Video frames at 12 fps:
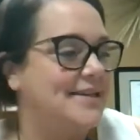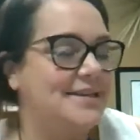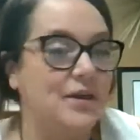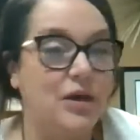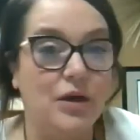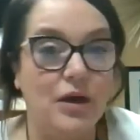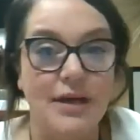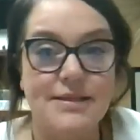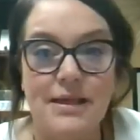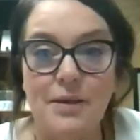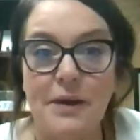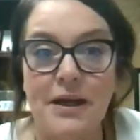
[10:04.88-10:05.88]
So you
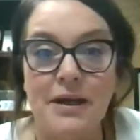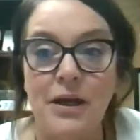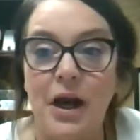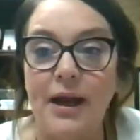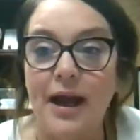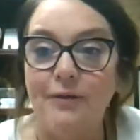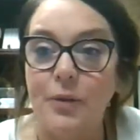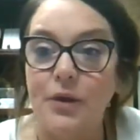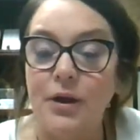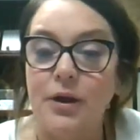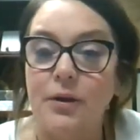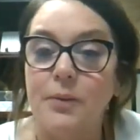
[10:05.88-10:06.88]
guys, anybody not have a
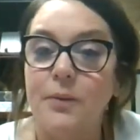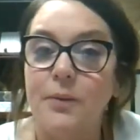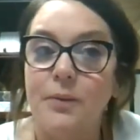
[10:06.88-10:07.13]
book?